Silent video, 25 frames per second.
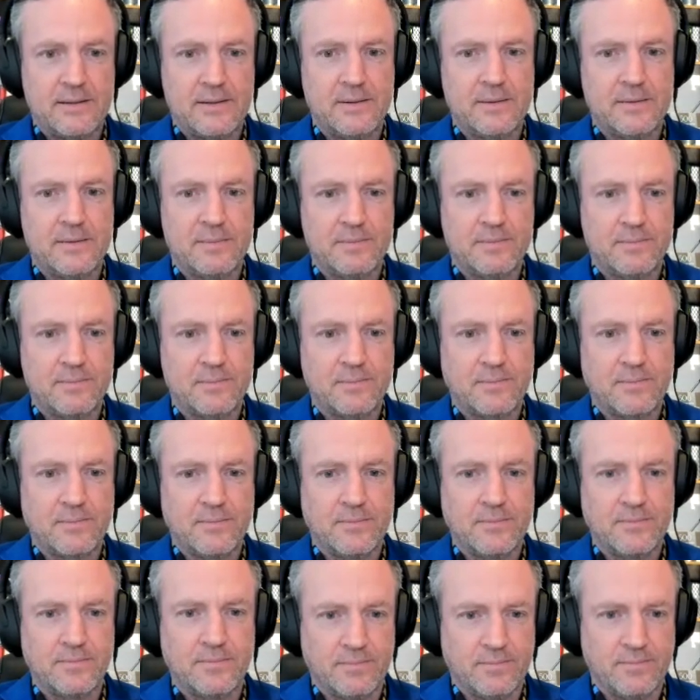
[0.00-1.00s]

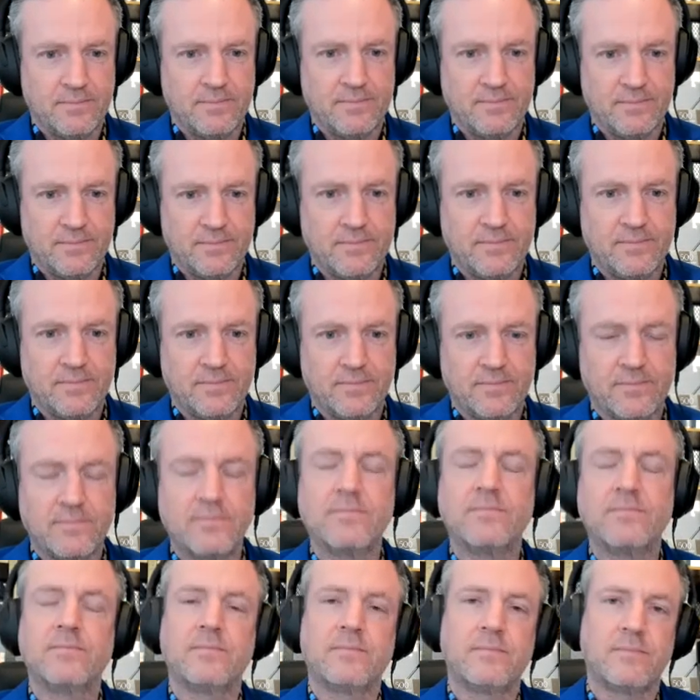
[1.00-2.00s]

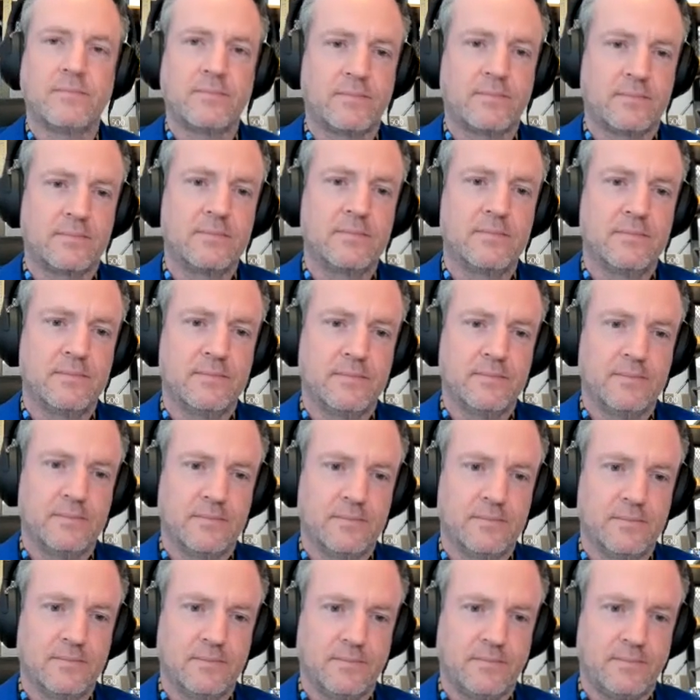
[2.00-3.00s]

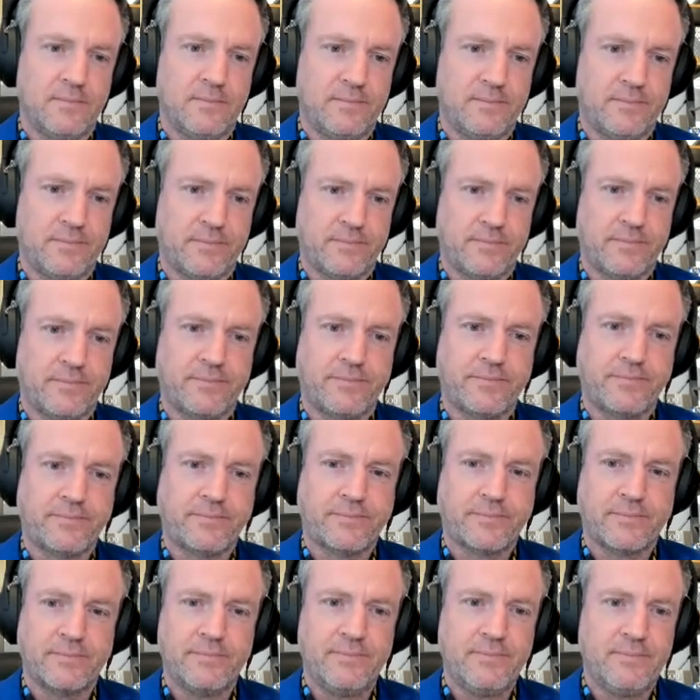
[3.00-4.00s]

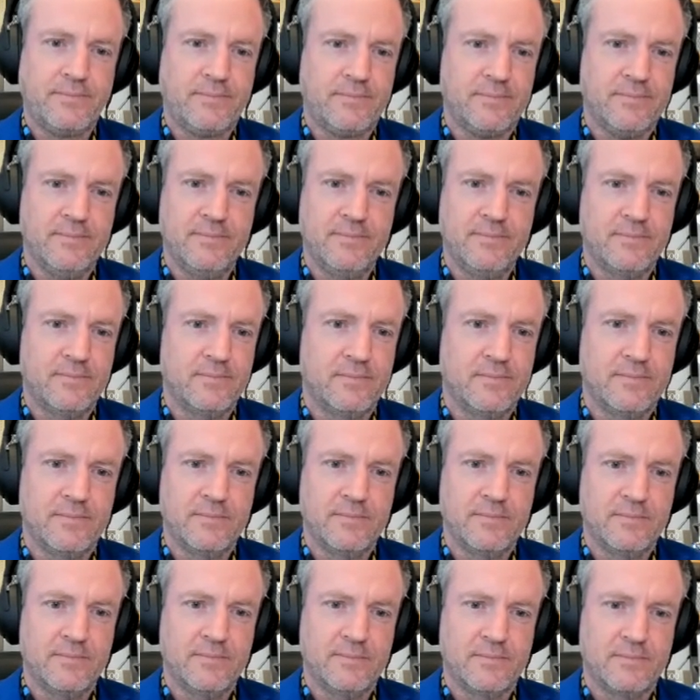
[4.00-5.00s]

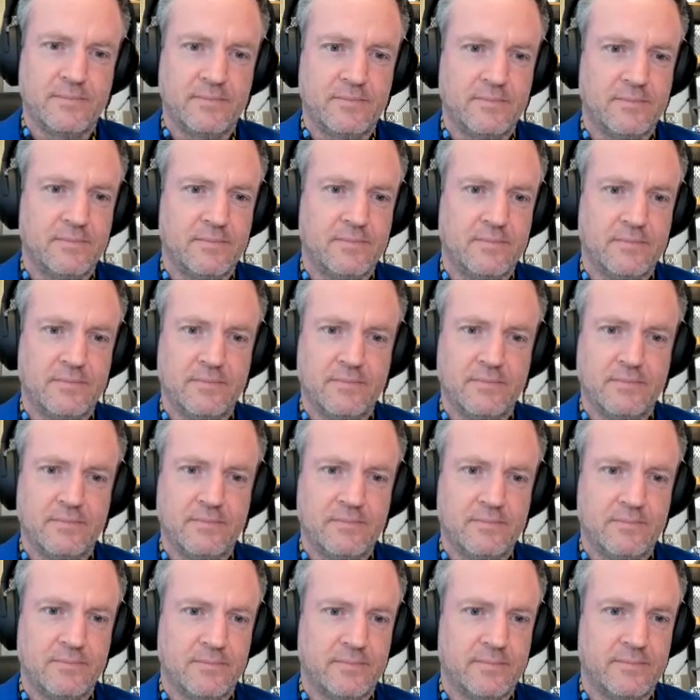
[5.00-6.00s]

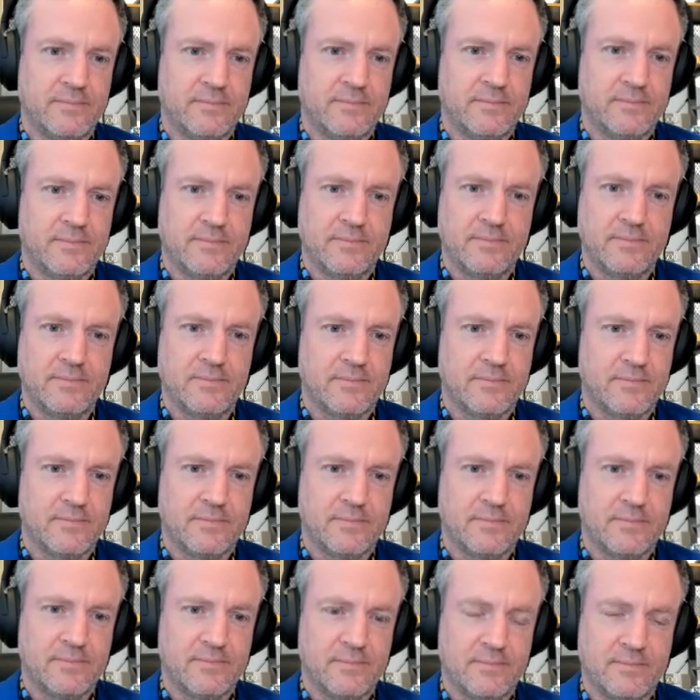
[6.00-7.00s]

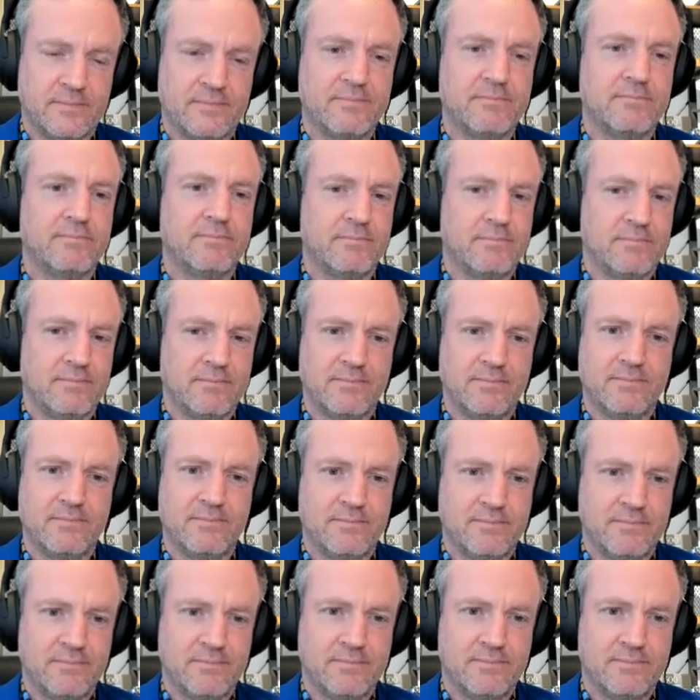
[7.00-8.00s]
(silent)